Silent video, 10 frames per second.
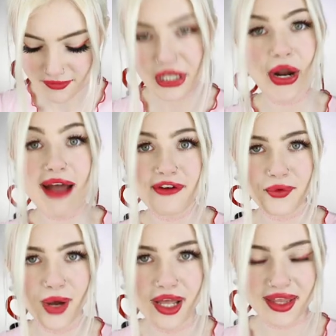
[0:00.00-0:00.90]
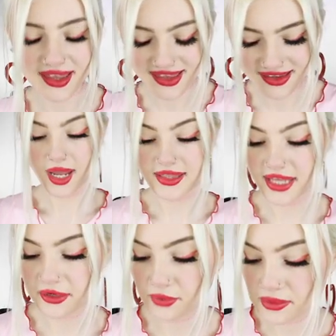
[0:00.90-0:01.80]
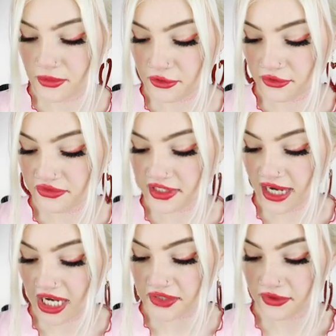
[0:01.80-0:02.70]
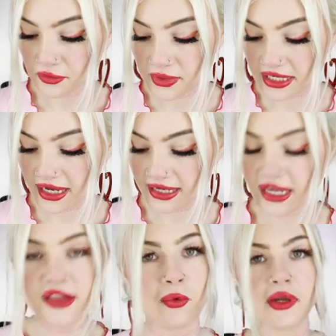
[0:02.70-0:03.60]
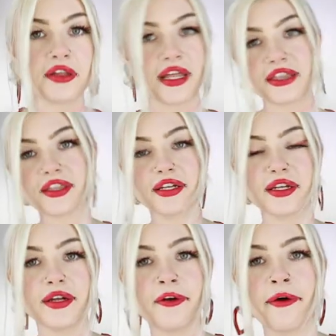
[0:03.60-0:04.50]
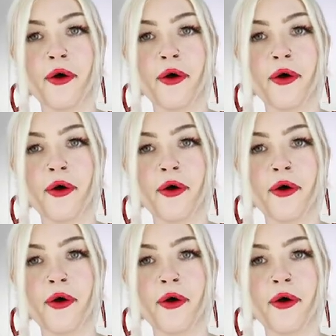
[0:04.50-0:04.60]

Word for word: there ever was and then we moved to Nashville and we get I guess one of like the